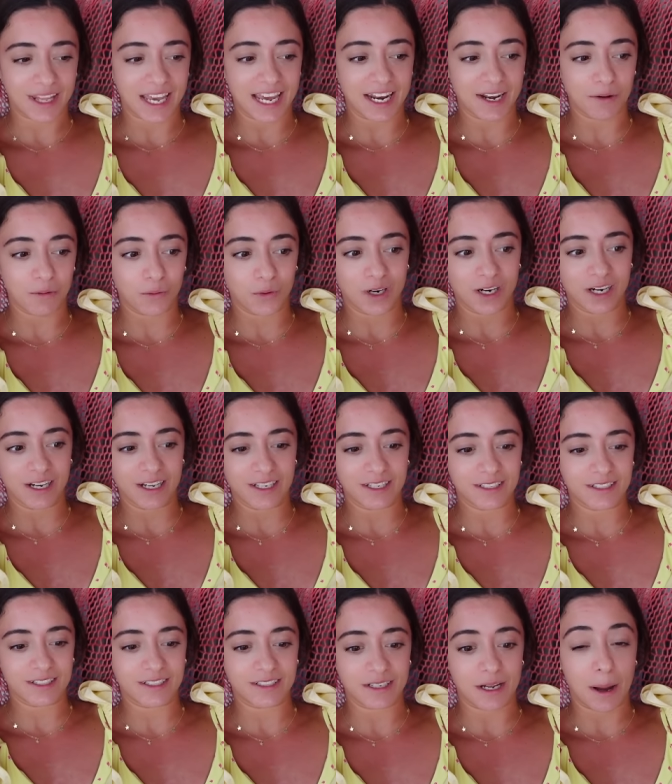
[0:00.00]
and it
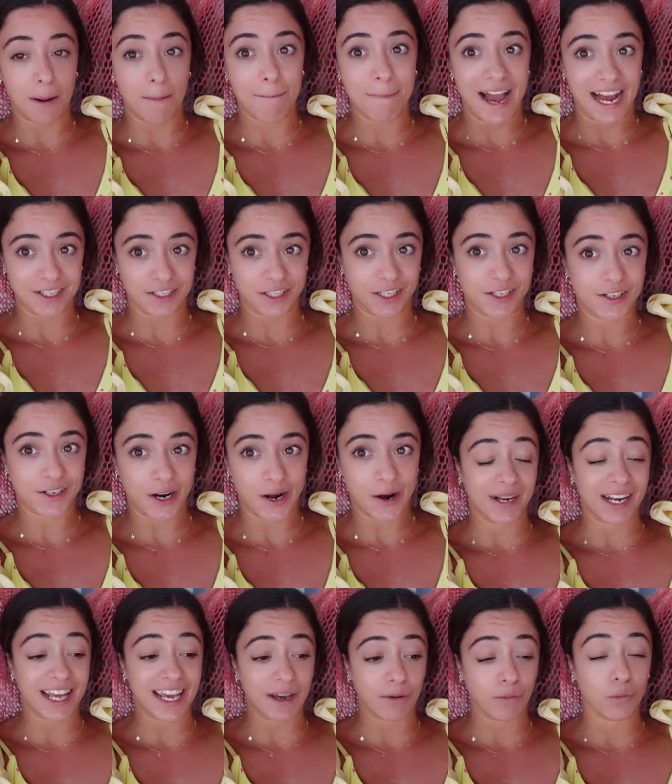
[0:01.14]
was a magic show
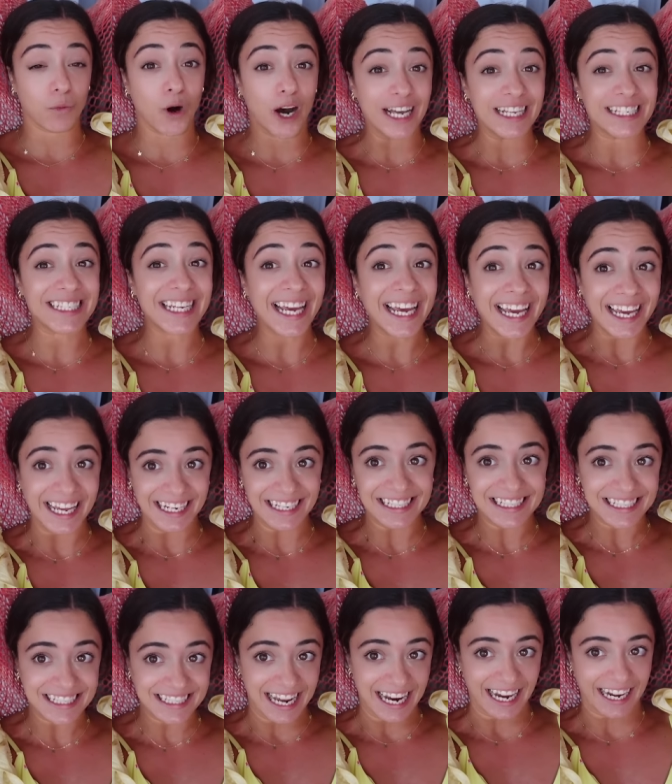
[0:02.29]
and it was
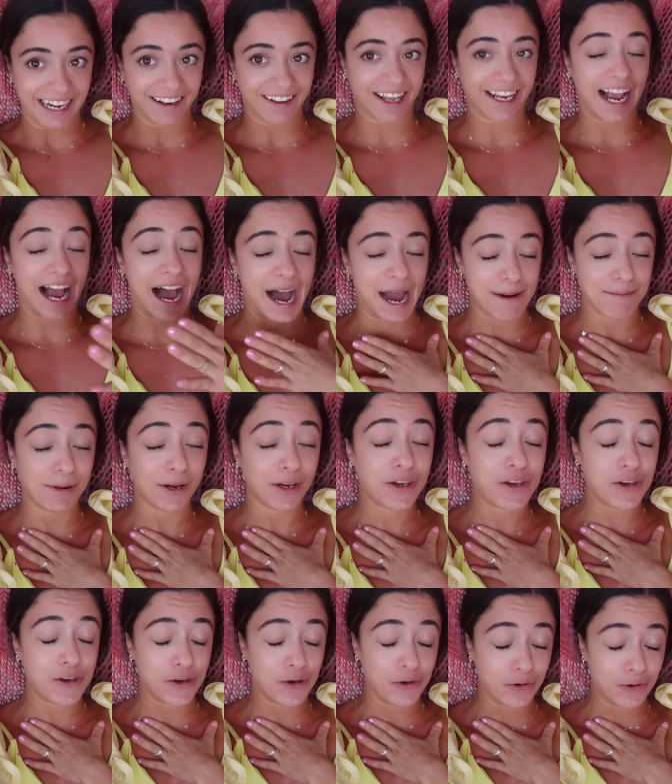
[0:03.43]
insane. Like I'm a
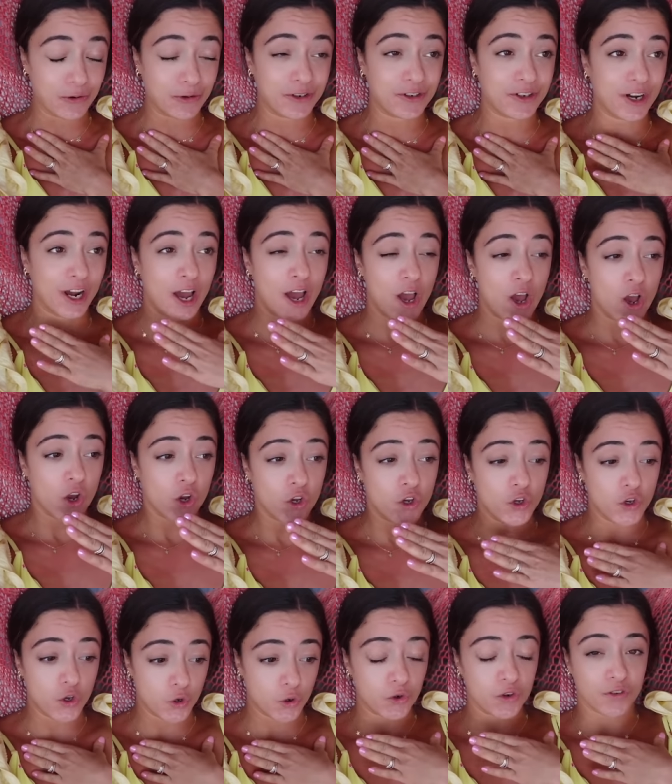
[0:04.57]
huge,
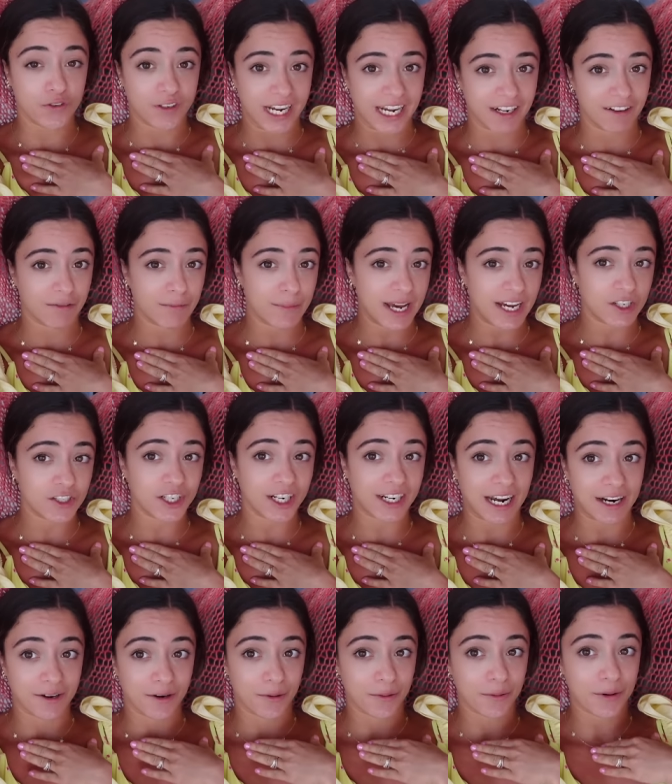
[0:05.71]
huge fan of magic.
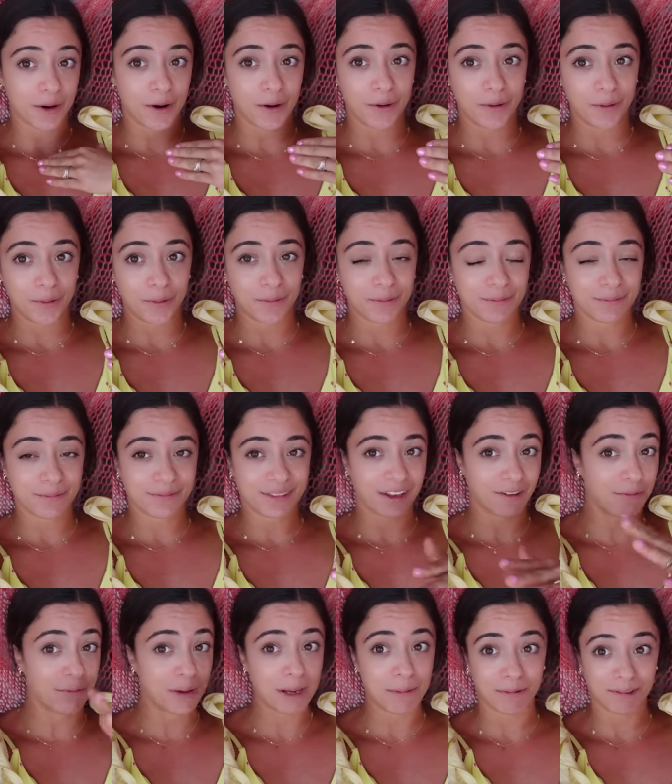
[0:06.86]
I don't know
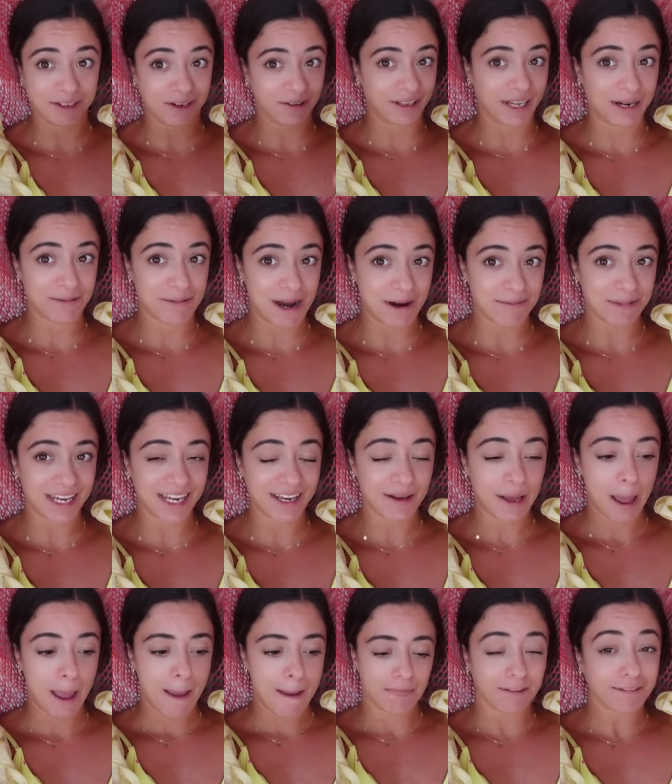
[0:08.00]
if people know that about me.
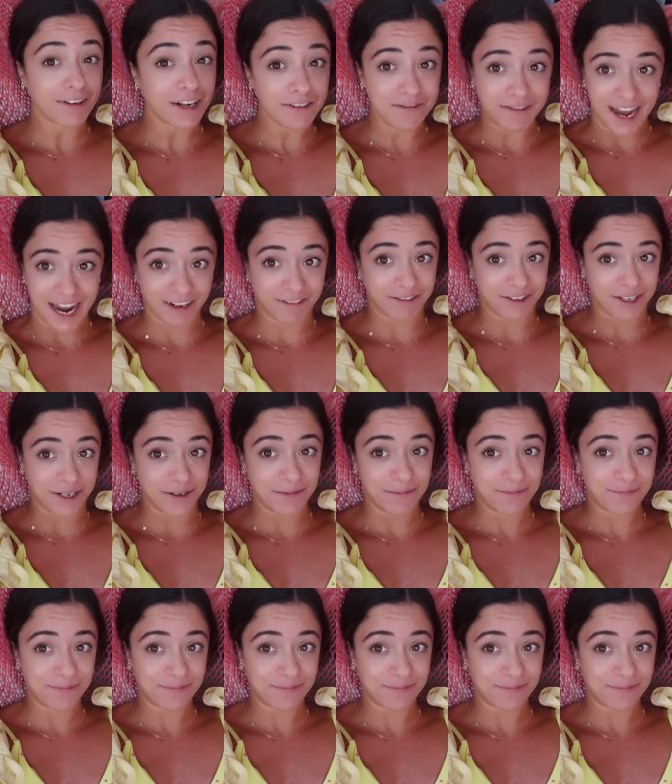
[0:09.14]
Fun fact for you,